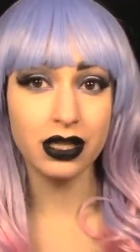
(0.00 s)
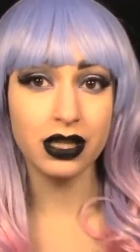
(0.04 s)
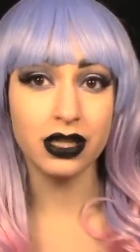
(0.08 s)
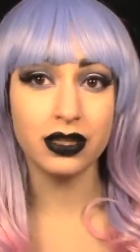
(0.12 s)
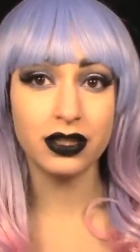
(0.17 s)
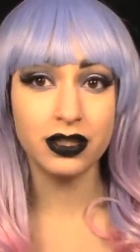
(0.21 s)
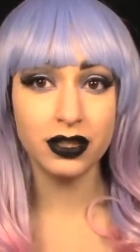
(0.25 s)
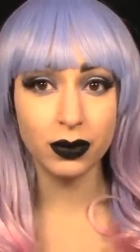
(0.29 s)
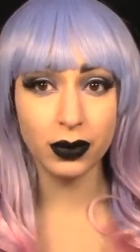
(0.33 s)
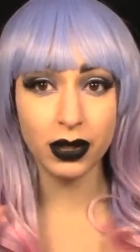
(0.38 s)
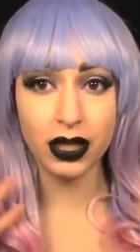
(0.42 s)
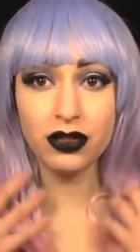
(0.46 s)

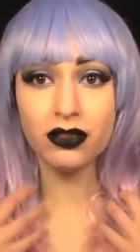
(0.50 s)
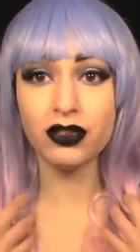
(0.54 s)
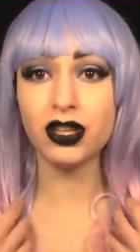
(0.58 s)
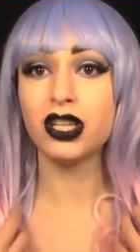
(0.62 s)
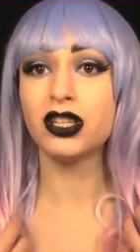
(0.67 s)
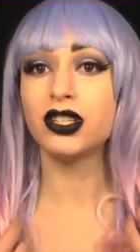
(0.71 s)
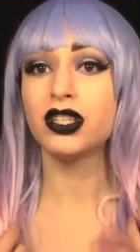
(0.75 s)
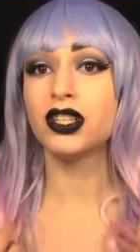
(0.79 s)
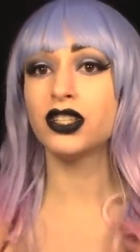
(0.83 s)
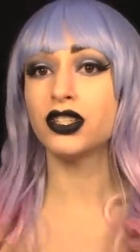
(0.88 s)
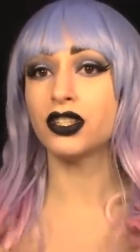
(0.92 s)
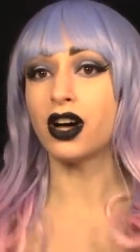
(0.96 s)
It's twenty-three
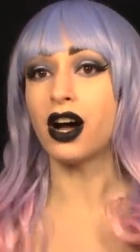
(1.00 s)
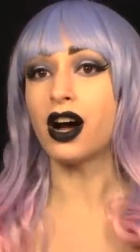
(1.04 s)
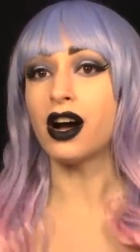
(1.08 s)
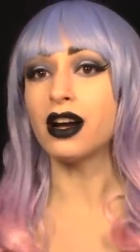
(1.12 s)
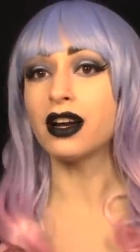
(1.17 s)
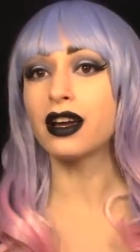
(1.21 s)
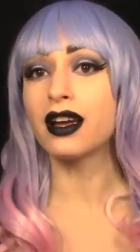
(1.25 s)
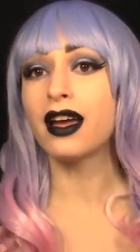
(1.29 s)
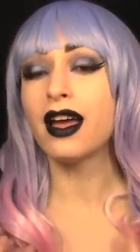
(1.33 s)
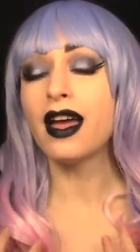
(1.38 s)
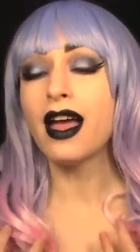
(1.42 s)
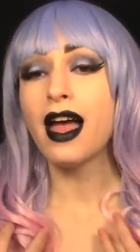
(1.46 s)
inches
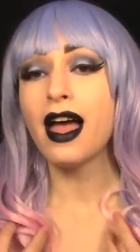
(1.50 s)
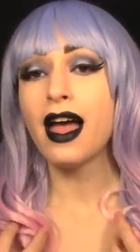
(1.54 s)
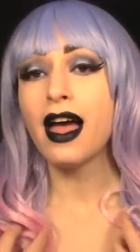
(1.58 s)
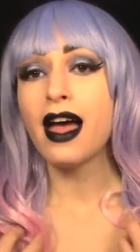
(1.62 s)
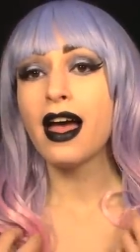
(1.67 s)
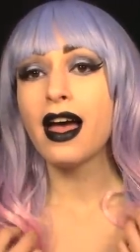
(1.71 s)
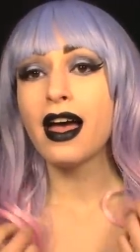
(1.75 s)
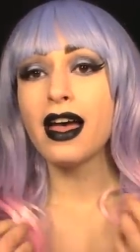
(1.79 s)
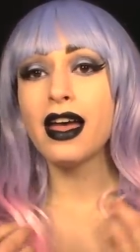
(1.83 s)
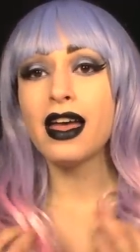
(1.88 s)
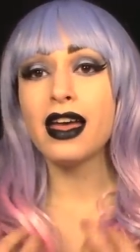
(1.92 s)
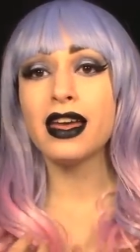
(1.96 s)
long,
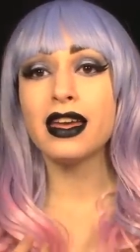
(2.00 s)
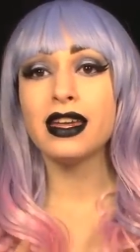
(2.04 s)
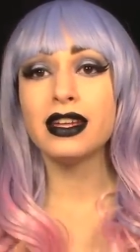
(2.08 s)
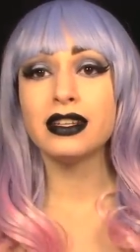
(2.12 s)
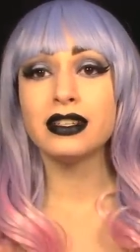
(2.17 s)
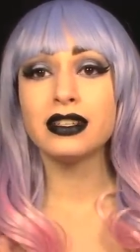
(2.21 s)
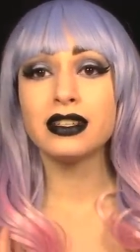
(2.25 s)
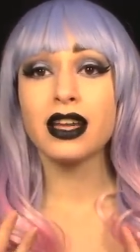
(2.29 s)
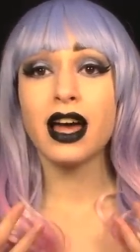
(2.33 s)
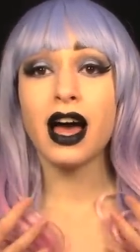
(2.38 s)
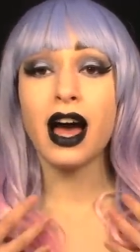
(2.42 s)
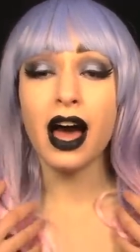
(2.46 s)

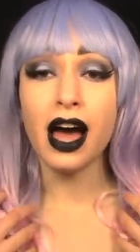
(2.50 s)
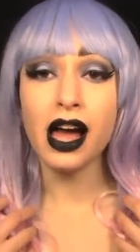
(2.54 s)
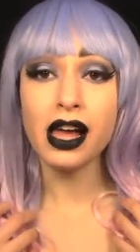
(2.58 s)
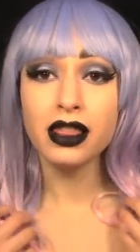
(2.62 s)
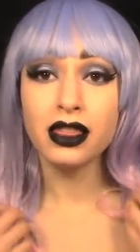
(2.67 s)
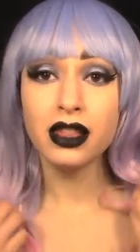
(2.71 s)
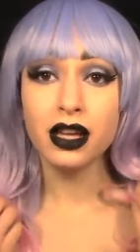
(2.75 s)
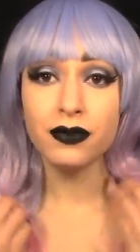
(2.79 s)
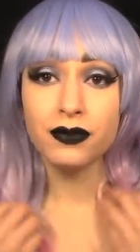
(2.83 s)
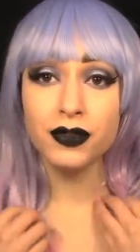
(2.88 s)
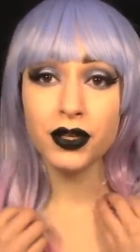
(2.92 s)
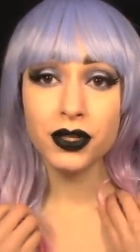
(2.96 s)
and I
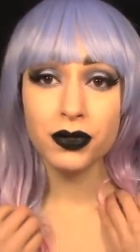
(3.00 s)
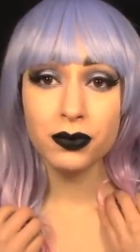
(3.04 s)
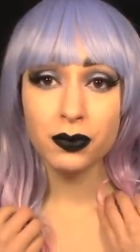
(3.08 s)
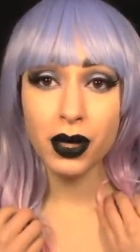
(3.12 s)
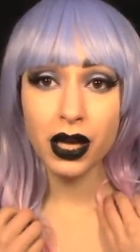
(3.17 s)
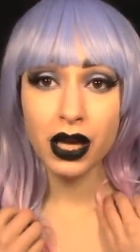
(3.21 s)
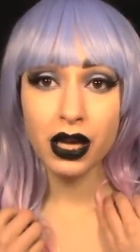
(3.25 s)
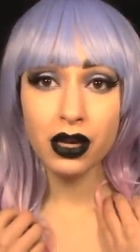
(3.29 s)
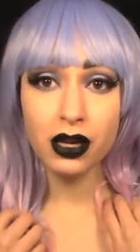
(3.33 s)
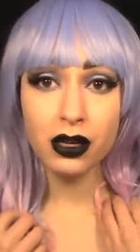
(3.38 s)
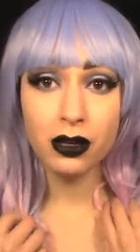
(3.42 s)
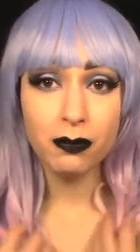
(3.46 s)
love this
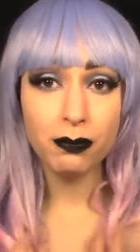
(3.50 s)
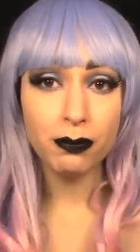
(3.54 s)
wig,